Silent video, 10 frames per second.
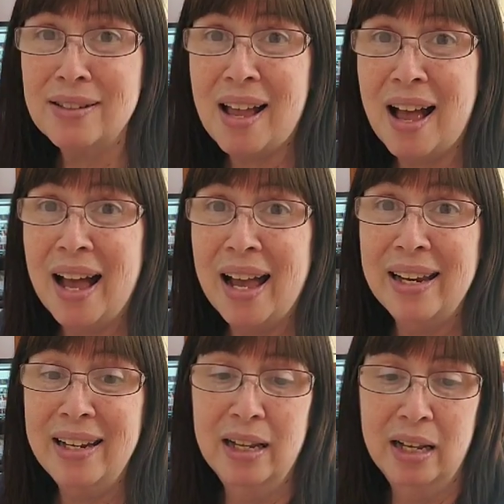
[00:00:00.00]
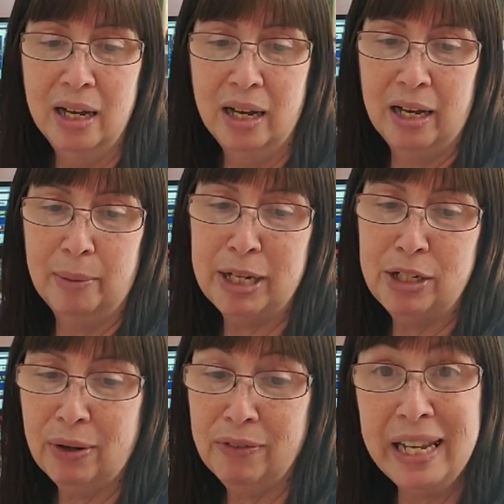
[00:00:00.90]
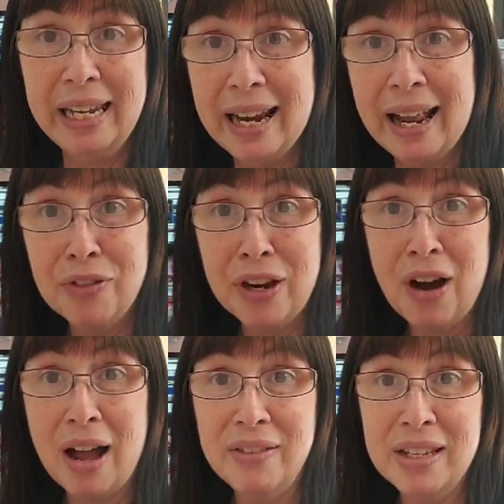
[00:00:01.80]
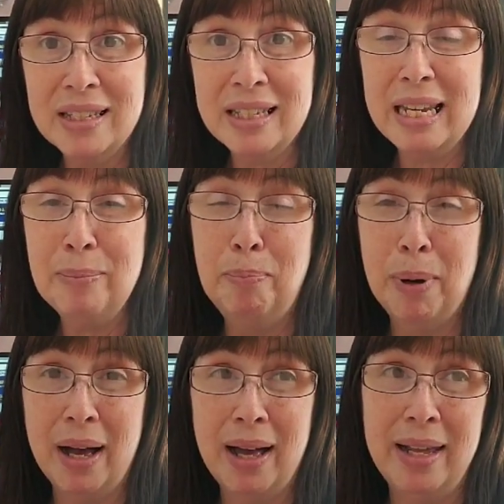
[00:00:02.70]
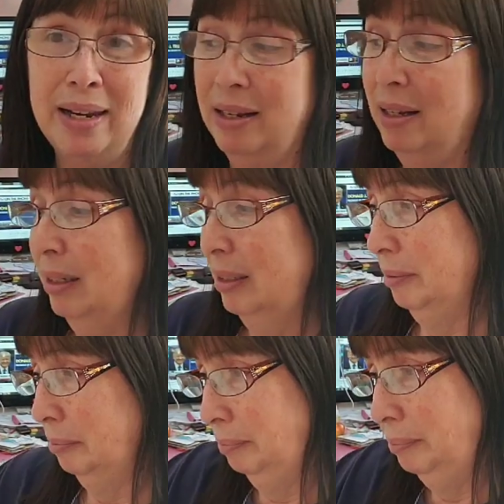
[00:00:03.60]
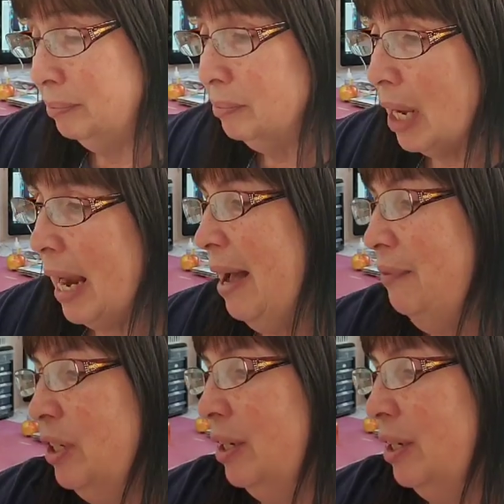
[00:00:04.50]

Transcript: outside. Um, I do have heat out there, obviously, but I have